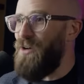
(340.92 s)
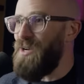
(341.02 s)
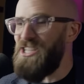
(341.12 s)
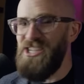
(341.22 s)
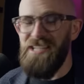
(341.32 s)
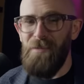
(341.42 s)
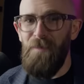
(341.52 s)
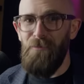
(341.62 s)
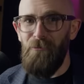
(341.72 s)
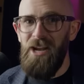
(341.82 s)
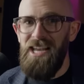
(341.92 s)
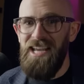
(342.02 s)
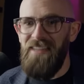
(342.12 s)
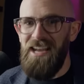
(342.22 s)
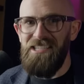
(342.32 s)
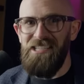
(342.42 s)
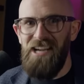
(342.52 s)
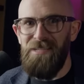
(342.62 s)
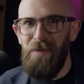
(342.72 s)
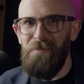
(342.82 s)
Holy shit, do people really get that
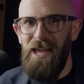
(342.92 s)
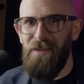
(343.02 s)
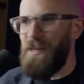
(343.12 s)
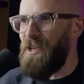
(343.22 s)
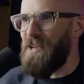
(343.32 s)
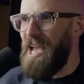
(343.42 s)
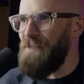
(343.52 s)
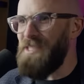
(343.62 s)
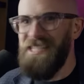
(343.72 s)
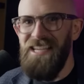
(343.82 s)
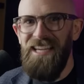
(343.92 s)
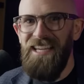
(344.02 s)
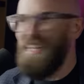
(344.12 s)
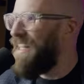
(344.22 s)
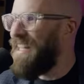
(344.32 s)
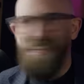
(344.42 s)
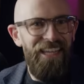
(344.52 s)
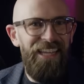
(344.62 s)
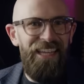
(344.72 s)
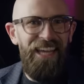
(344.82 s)
excited by playing video games?
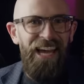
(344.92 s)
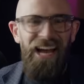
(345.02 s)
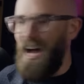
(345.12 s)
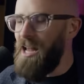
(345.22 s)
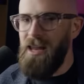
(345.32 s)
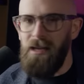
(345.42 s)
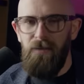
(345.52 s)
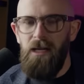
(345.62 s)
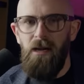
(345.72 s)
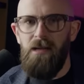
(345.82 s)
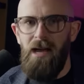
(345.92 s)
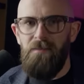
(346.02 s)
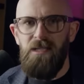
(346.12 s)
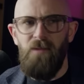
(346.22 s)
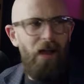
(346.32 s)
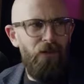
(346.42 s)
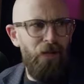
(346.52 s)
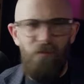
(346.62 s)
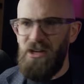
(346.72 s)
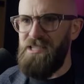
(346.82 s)
I like video games. I've
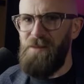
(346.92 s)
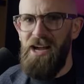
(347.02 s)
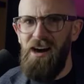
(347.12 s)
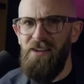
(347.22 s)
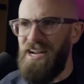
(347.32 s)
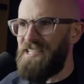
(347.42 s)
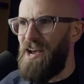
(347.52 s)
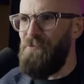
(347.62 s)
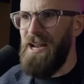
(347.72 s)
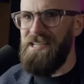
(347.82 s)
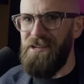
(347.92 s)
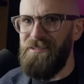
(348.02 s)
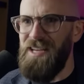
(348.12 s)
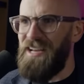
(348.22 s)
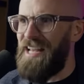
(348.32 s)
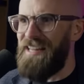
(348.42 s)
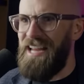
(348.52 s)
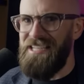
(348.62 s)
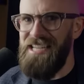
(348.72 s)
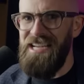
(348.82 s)
got to monitor my heart rate. I really don't think I get
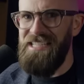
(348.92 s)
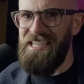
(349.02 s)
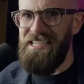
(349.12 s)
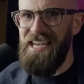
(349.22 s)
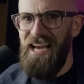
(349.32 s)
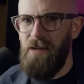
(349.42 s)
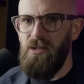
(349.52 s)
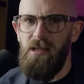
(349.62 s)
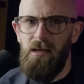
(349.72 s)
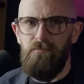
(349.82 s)
that excited. I'm just